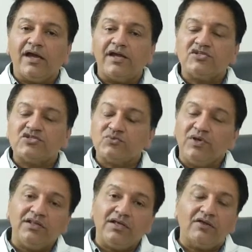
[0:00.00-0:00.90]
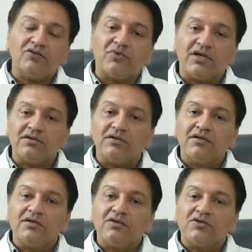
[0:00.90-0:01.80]
and swing the other one
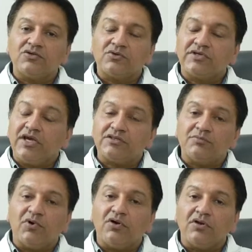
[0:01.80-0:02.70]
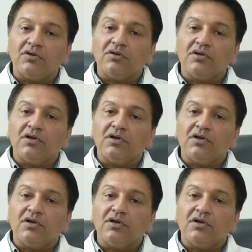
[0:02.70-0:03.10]
to kick the ball,